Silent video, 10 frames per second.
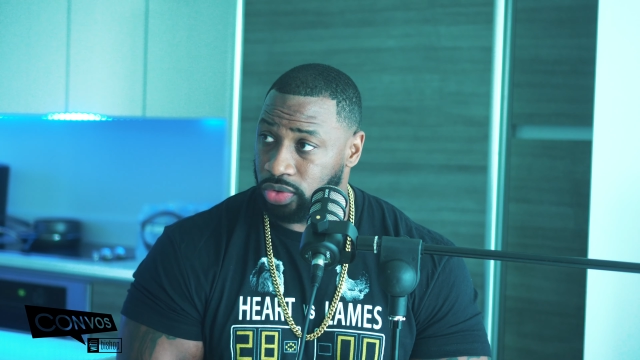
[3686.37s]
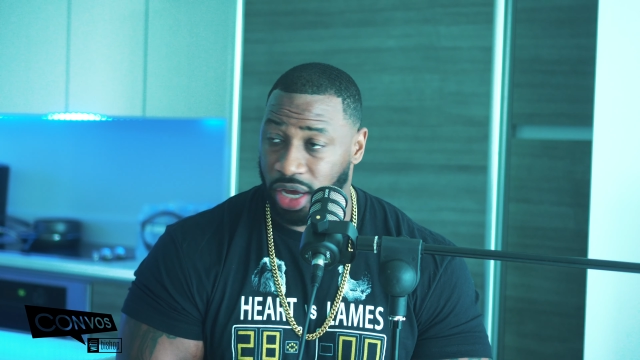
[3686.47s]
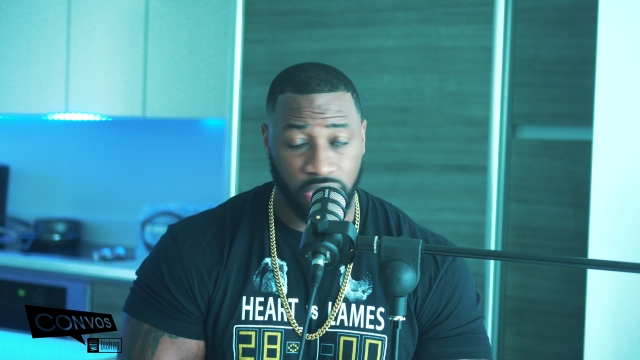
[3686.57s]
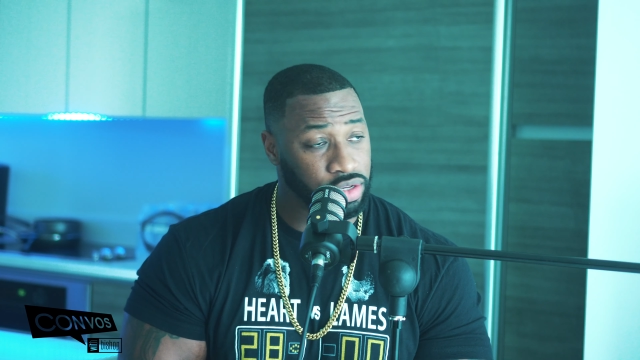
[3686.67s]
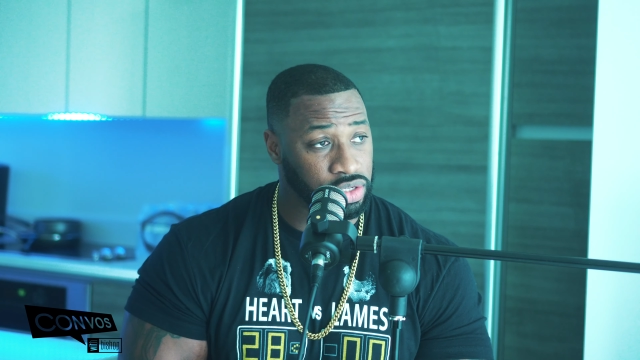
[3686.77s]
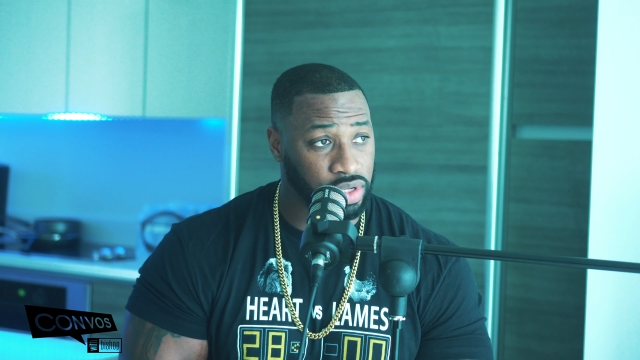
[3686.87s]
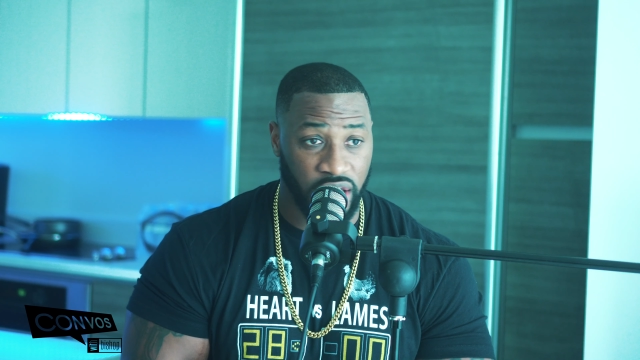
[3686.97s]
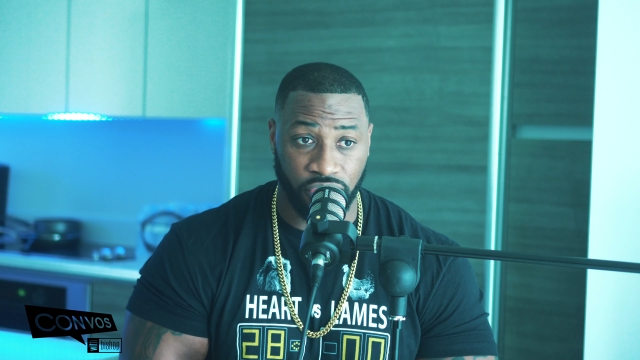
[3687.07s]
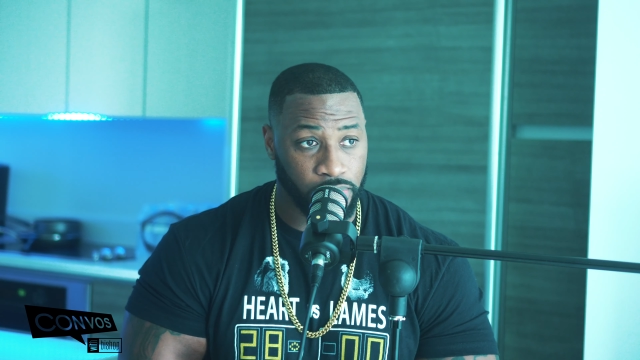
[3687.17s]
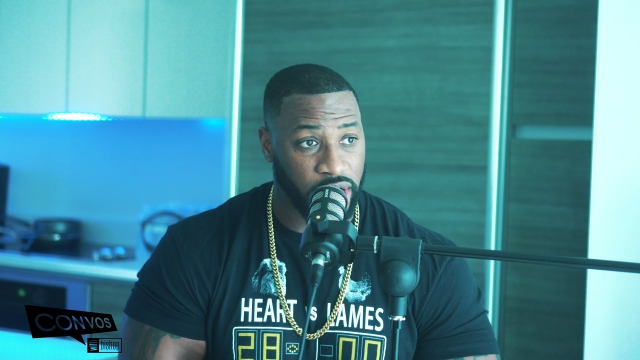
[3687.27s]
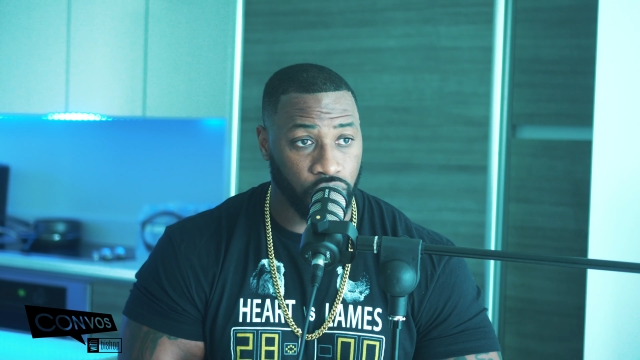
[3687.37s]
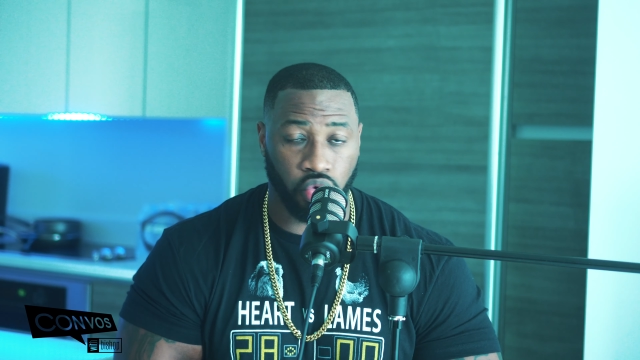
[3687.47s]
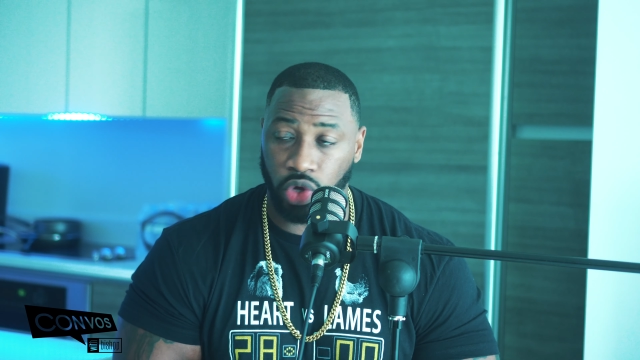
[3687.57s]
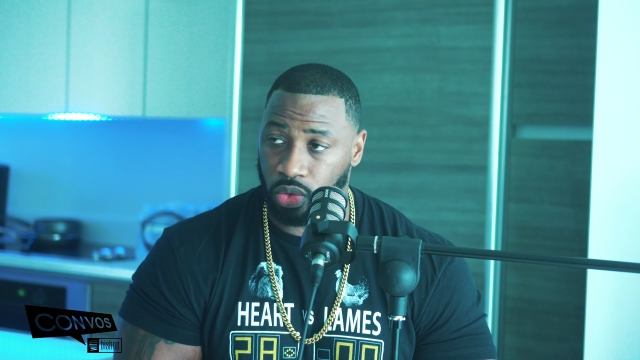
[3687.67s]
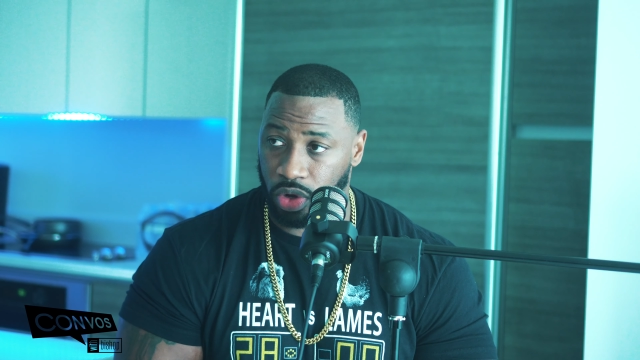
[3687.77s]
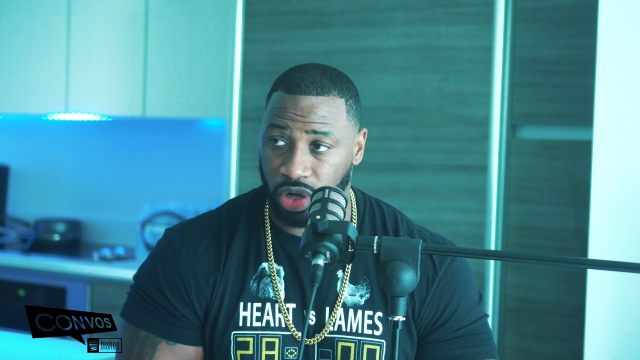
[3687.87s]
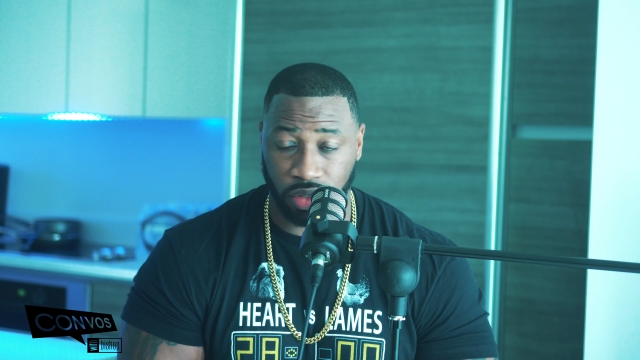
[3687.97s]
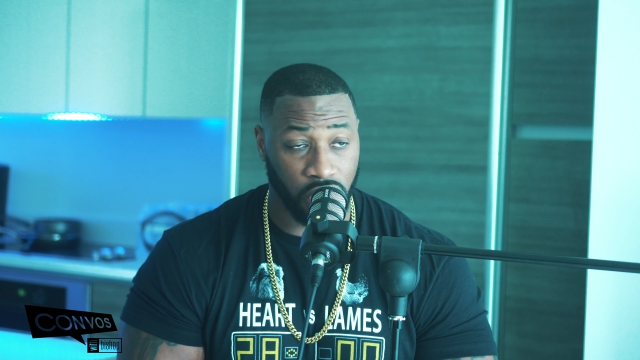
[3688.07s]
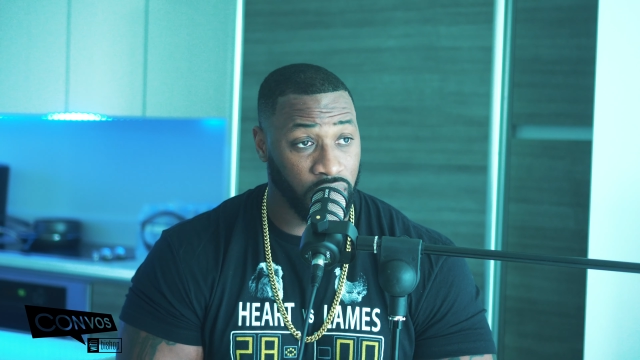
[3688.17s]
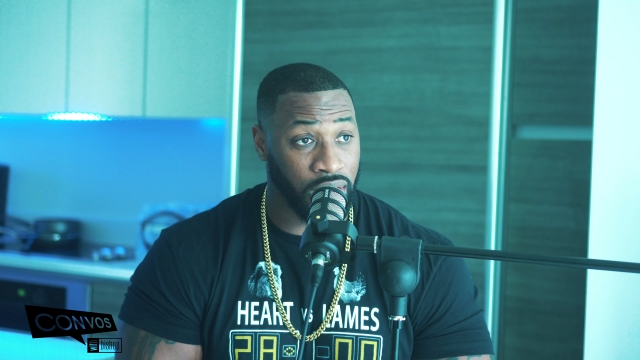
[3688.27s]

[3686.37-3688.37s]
Like he just everybody knew who he was, dog.